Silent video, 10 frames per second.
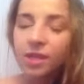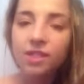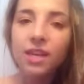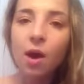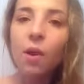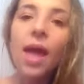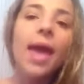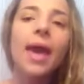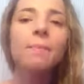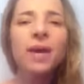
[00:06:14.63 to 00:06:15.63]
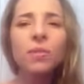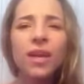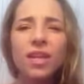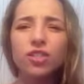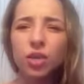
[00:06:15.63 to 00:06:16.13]
So, and by the
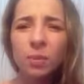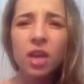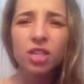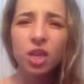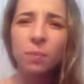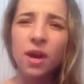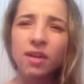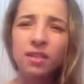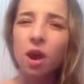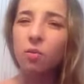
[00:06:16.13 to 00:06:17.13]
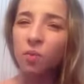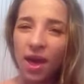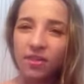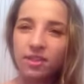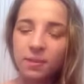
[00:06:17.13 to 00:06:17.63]
way, Dermalogica products are
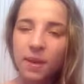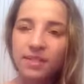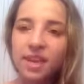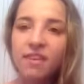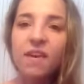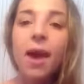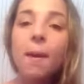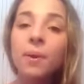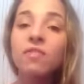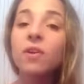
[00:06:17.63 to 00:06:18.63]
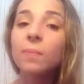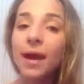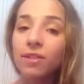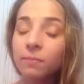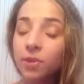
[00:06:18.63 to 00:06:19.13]
rather expensive, but if you
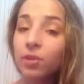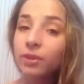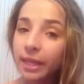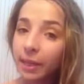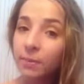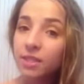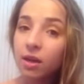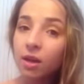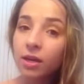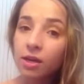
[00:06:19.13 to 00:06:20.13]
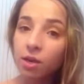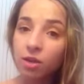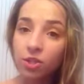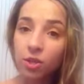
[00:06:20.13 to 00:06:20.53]
buy them through Amazon, not